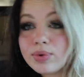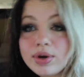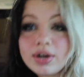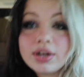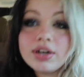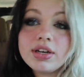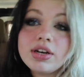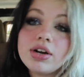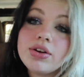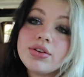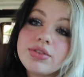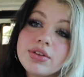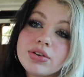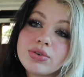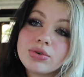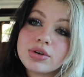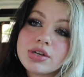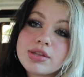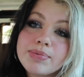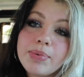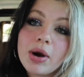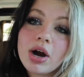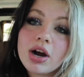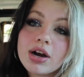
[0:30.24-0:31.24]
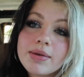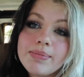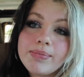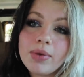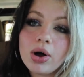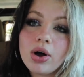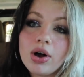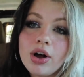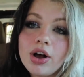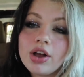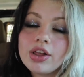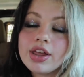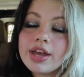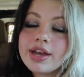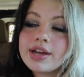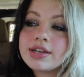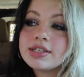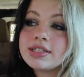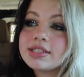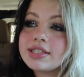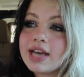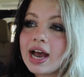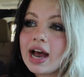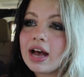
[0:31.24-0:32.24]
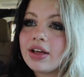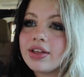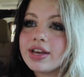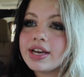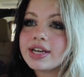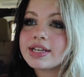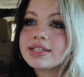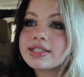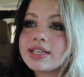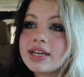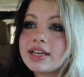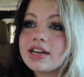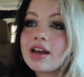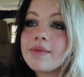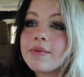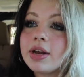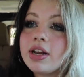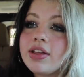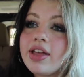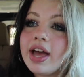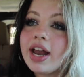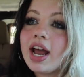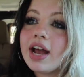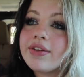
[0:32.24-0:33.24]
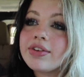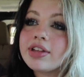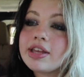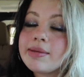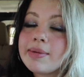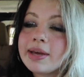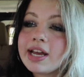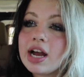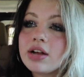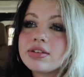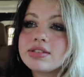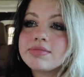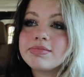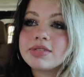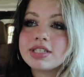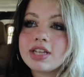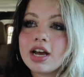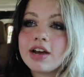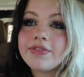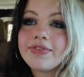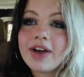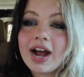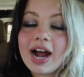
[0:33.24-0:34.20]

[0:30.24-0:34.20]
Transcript: we're gonna go to the North Park Mall in Dallas and I'm gonna let Everly pick out some stuff